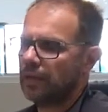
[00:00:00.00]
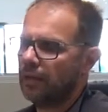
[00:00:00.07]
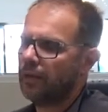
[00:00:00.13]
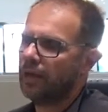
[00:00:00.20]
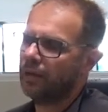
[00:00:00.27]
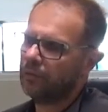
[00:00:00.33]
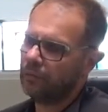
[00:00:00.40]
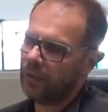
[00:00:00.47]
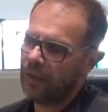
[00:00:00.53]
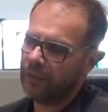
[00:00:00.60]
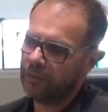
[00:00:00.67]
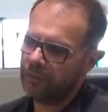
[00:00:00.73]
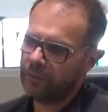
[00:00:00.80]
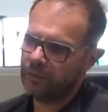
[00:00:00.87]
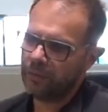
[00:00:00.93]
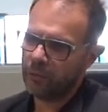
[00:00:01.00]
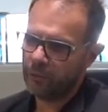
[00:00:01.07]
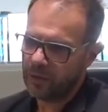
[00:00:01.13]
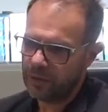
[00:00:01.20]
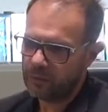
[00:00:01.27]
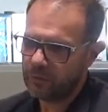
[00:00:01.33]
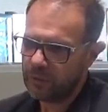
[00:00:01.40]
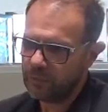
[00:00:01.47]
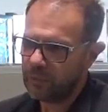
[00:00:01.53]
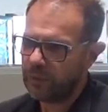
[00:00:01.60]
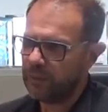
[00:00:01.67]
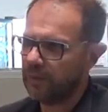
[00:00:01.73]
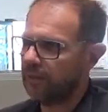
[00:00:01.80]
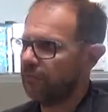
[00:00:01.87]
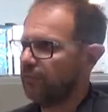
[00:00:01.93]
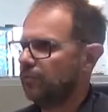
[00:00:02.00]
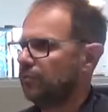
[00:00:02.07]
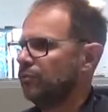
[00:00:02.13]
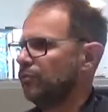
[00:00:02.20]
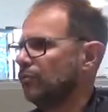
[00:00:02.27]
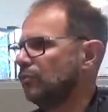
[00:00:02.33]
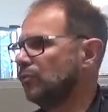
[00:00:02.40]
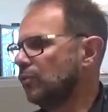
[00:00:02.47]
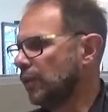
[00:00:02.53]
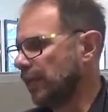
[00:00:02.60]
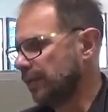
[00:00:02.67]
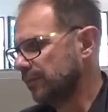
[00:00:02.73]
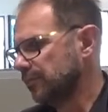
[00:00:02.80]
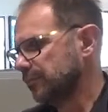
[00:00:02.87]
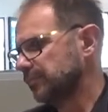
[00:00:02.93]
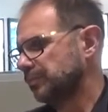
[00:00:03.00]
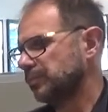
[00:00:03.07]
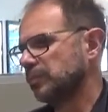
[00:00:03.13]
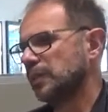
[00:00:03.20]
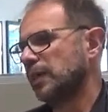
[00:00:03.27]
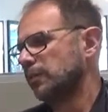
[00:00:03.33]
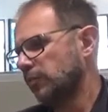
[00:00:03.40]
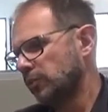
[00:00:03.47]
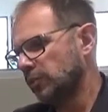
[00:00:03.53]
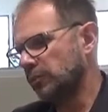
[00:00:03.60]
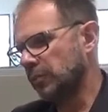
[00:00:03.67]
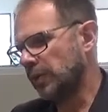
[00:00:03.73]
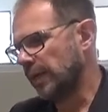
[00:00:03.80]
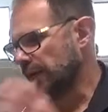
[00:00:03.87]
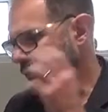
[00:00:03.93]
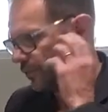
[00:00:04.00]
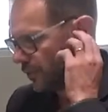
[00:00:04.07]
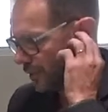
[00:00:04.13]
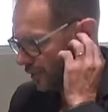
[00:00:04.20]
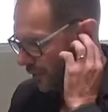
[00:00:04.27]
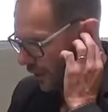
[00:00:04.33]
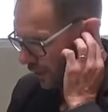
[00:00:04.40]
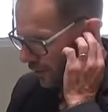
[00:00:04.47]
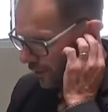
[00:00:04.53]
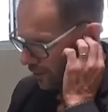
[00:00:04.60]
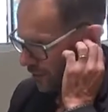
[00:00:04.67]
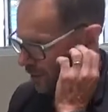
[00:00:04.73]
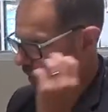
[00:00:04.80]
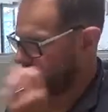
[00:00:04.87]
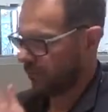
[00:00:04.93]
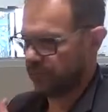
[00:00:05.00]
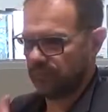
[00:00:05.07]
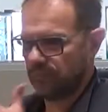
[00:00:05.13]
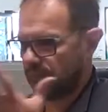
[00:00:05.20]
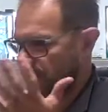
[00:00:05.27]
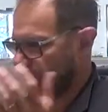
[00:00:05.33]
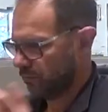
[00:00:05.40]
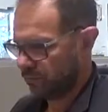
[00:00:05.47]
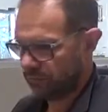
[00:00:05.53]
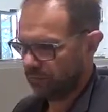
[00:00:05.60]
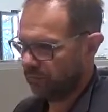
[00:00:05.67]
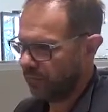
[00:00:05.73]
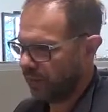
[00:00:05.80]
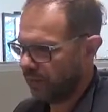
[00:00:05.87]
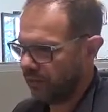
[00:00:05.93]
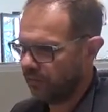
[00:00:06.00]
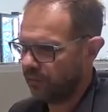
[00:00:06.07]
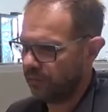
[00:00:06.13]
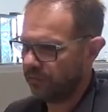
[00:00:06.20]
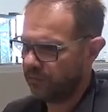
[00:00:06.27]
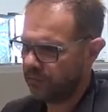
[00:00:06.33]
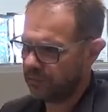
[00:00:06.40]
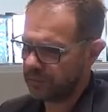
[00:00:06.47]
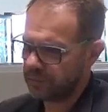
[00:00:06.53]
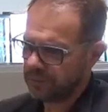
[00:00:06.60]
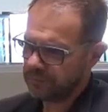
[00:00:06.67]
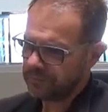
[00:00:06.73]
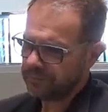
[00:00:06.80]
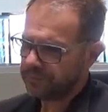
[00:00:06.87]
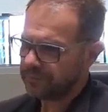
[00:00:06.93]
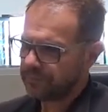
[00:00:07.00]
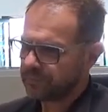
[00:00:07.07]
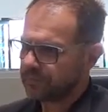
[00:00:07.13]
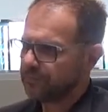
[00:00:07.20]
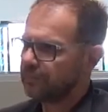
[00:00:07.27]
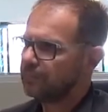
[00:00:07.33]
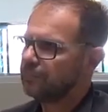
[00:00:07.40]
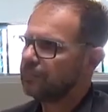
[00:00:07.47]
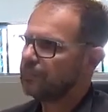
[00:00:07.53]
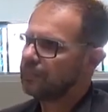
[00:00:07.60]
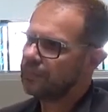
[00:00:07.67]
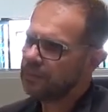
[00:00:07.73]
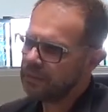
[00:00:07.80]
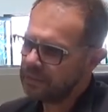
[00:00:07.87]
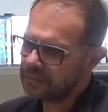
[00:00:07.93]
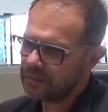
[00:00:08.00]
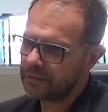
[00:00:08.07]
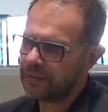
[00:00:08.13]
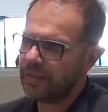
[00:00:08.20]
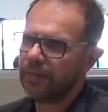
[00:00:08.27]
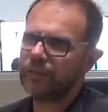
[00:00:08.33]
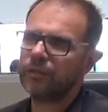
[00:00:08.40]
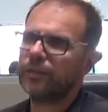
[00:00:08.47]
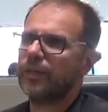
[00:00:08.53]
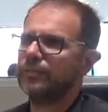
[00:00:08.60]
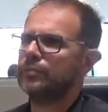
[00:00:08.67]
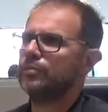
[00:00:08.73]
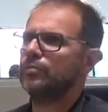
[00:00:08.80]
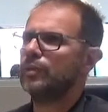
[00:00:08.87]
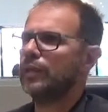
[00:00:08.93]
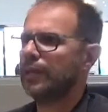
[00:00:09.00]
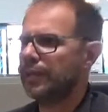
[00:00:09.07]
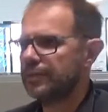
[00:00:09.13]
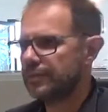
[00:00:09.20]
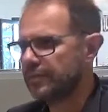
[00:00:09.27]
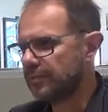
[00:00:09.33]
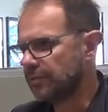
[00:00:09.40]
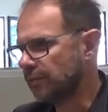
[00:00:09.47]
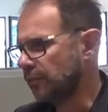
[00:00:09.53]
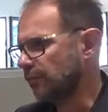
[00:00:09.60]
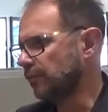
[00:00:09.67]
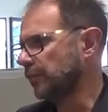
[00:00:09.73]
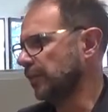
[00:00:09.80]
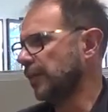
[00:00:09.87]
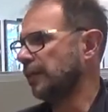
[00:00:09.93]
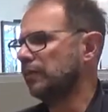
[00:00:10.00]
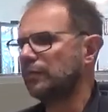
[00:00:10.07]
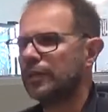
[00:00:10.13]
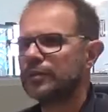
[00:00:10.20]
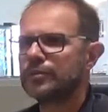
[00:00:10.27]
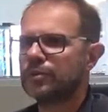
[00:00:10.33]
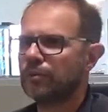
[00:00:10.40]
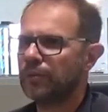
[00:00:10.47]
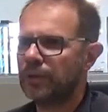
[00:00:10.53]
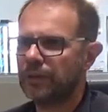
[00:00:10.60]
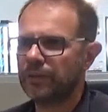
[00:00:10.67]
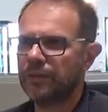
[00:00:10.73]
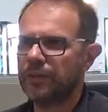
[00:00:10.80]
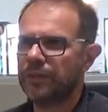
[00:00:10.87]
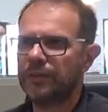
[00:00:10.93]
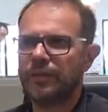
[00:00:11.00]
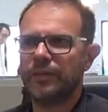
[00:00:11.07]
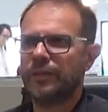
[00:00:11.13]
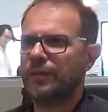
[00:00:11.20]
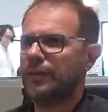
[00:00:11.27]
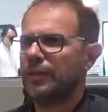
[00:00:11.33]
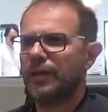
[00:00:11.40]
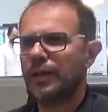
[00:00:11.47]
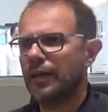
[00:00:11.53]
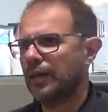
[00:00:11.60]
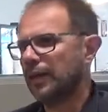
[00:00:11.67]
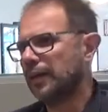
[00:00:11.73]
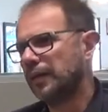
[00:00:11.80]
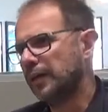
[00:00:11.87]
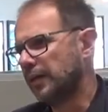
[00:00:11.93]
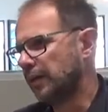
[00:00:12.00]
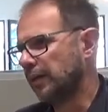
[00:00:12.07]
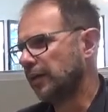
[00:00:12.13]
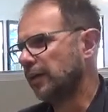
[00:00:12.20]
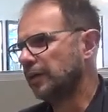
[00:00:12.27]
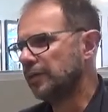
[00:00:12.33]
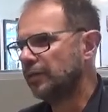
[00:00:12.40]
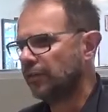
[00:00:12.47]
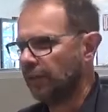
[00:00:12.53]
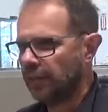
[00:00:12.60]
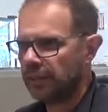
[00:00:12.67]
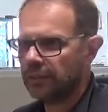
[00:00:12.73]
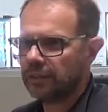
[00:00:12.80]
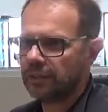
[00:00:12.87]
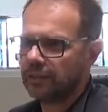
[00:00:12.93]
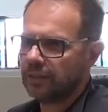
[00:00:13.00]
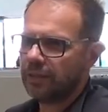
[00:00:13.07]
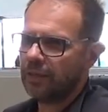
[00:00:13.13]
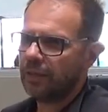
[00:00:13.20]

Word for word: And I and the way we believe to do that, and of course, media icons can take a certain, you know many different forms, is that the icon has to be less of a kind of extroverted uh, thing,